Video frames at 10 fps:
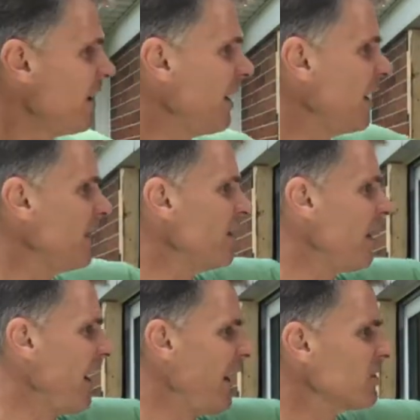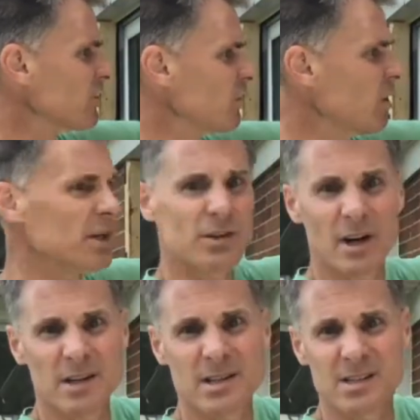and actually what it
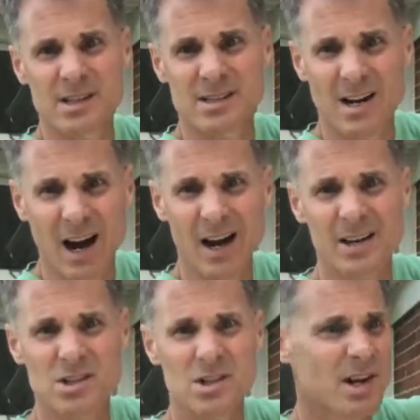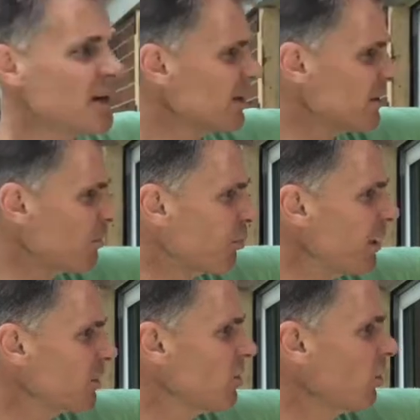does is it ties the
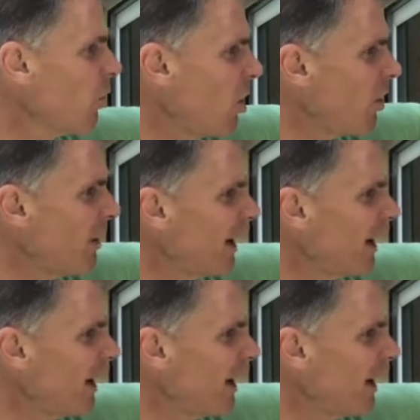brick to the wall.